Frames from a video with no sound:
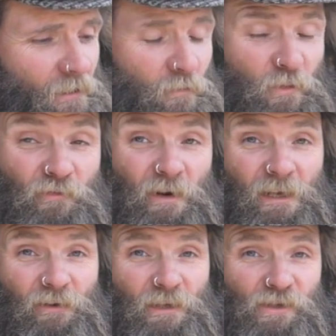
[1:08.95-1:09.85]
It comes with
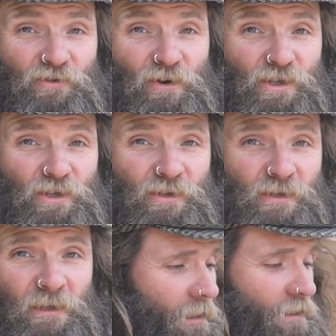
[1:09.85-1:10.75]
really good
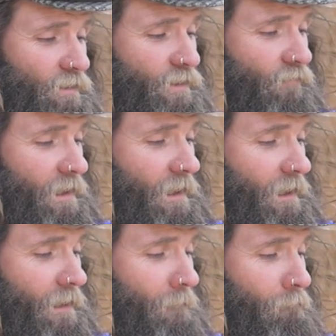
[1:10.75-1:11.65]
instructions. It's also really
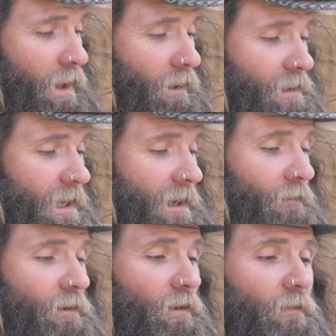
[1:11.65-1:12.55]
clearly marked
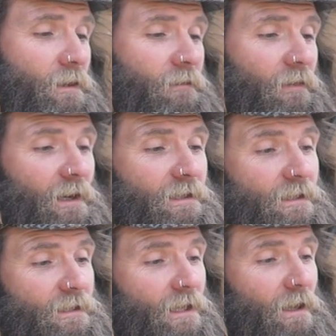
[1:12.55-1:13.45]
out on the device
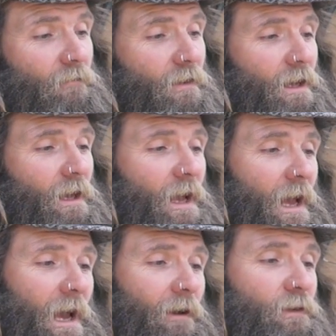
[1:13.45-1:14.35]
itself
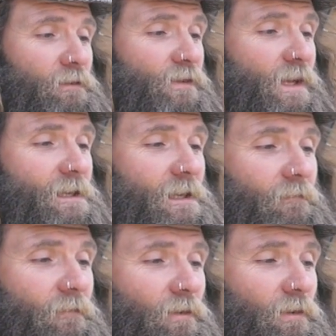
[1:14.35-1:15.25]
how you set it
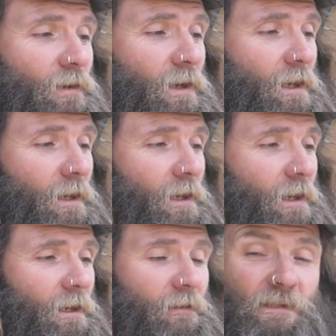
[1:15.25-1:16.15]
for
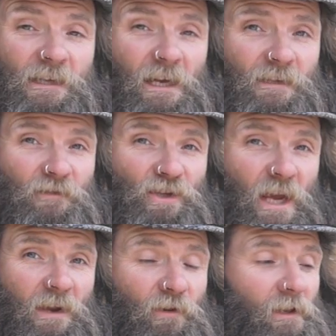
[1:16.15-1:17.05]
the size of
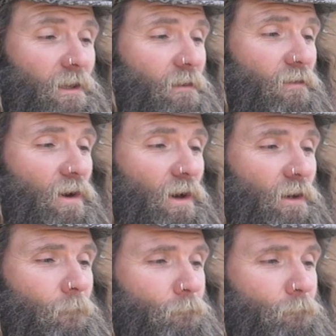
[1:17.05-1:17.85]
chainring that you've got.